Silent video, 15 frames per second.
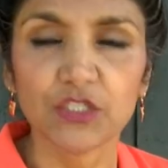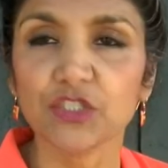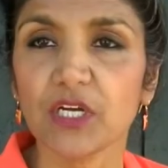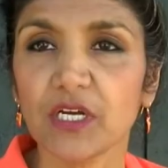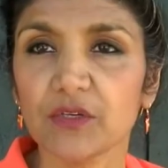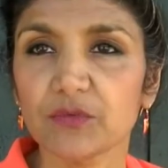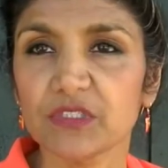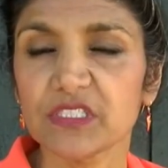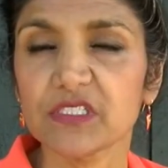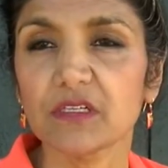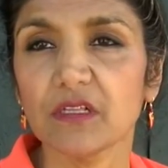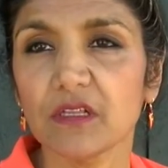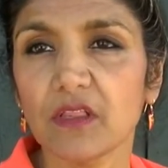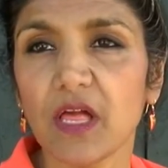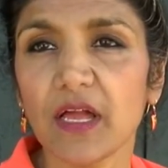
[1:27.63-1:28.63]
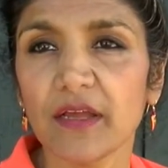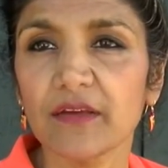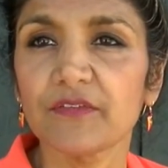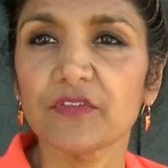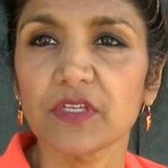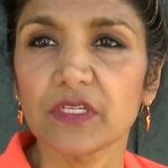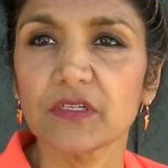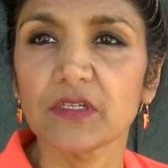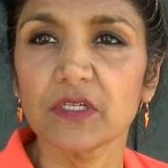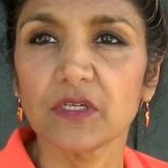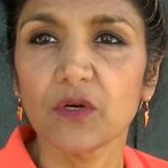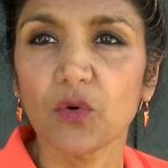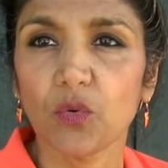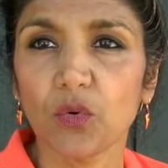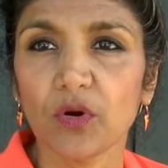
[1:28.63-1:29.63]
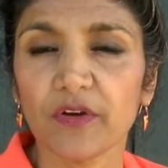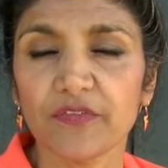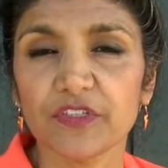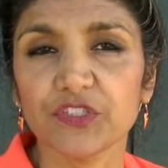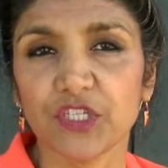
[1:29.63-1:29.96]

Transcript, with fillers: child was still alive and or if the